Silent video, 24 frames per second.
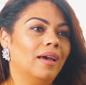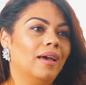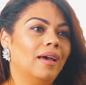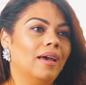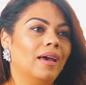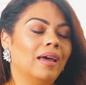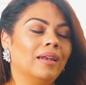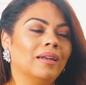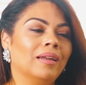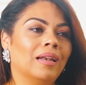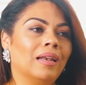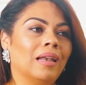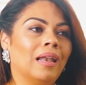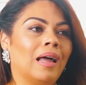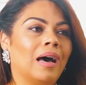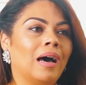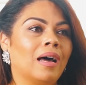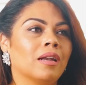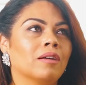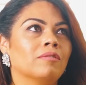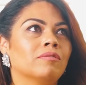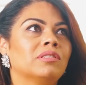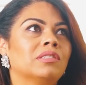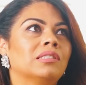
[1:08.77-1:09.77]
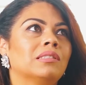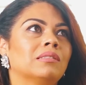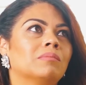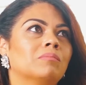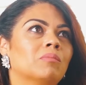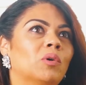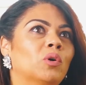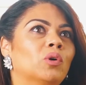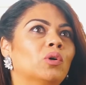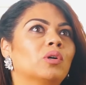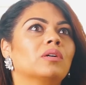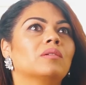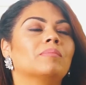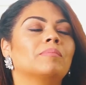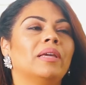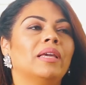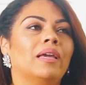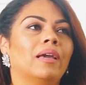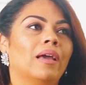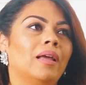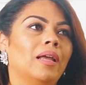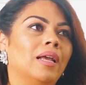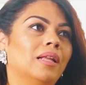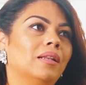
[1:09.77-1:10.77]
And a lot of smoke
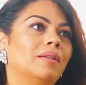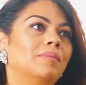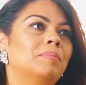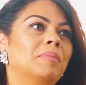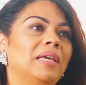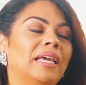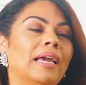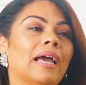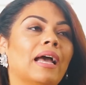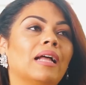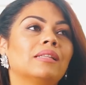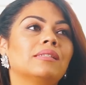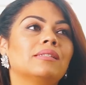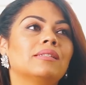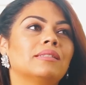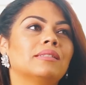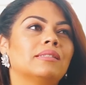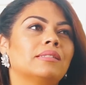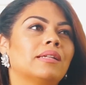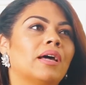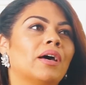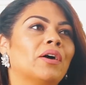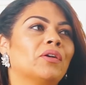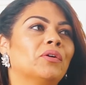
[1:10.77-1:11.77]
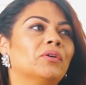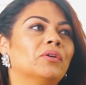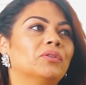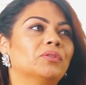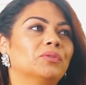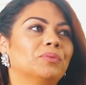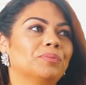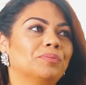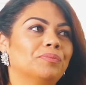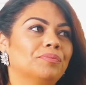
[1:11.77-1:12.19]
began to settle.